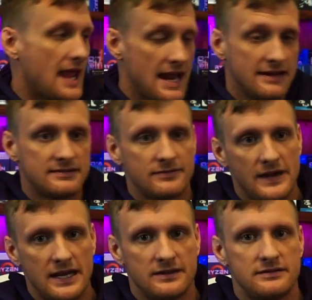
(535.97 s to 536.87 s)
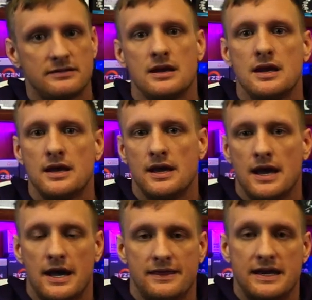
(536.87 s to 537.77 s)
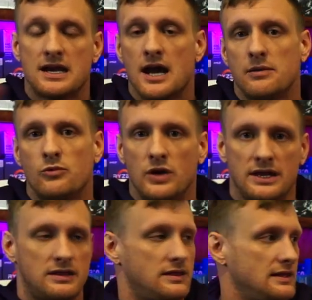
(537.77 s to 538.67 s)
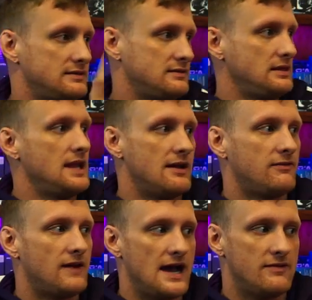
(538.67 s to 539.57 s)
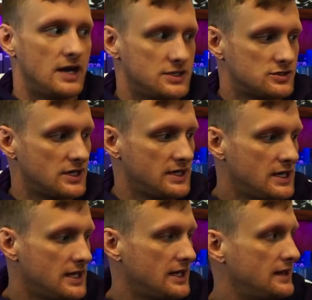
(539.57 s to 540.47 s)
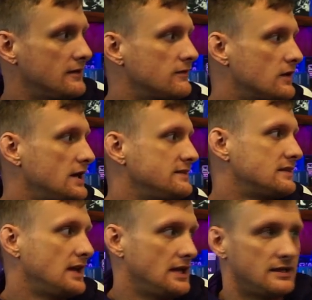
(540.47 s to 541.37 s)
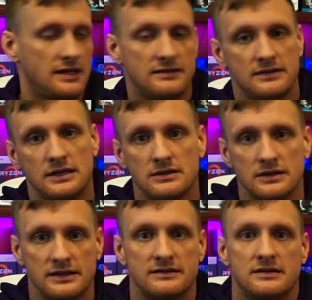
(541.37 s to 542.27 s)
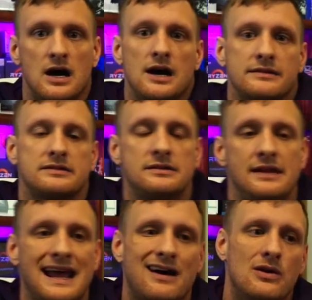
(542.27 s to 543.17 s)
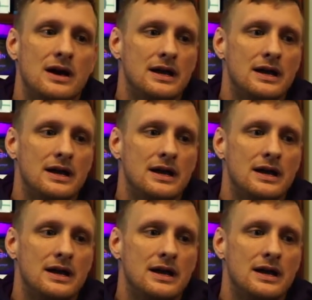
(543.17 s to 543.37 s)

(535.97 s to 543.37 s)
case fans that come with this DF500 in the front and a single exhaust. Now,